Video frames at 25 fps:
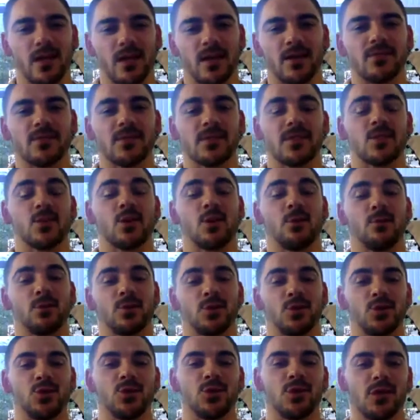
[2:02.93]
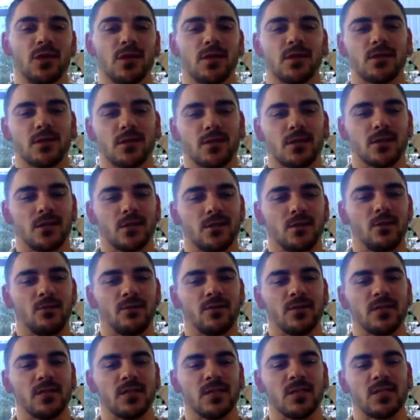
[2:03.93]
gives us the opportunity to
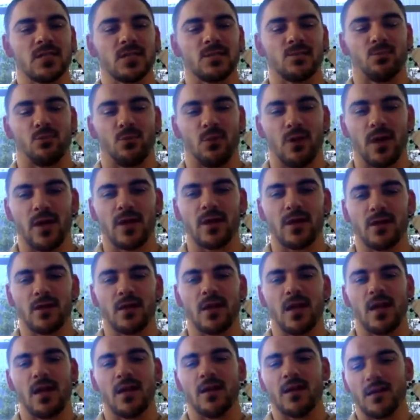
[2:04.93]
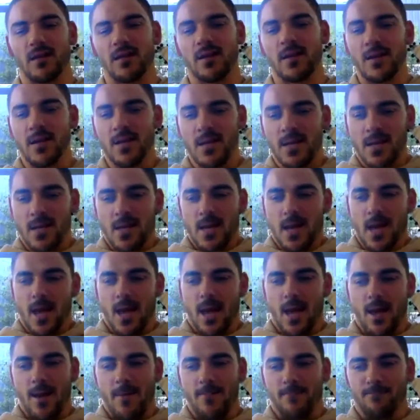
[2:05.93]
obviously spread and
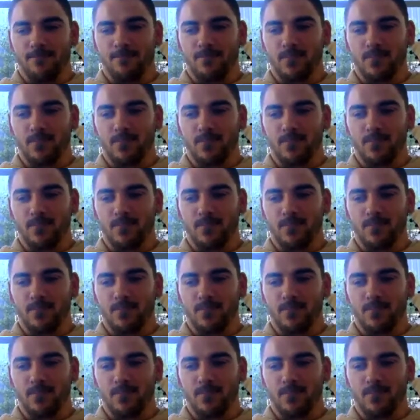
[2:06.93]
um,